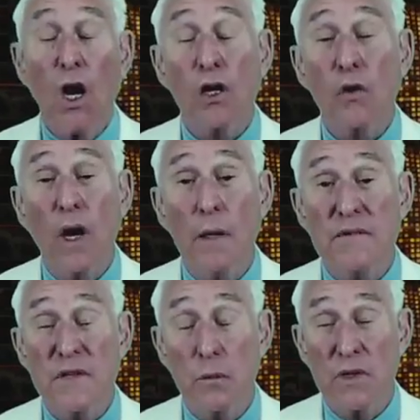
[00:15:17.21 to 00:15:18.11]
are
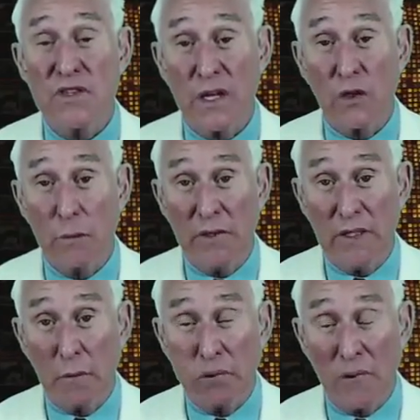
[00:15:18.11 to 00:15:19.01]
crimes in which they could
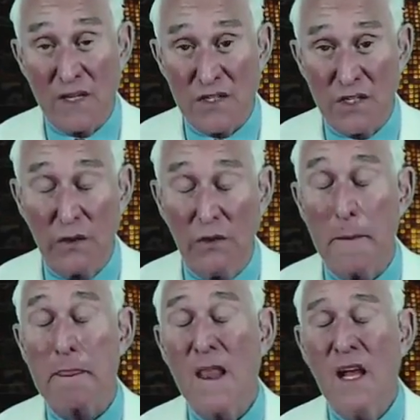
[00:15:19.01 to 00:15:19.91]
be
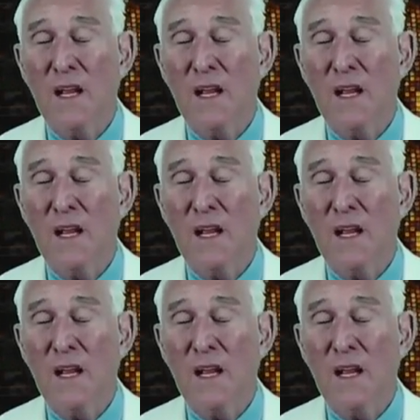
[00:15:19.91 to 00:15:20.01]
prosecuted.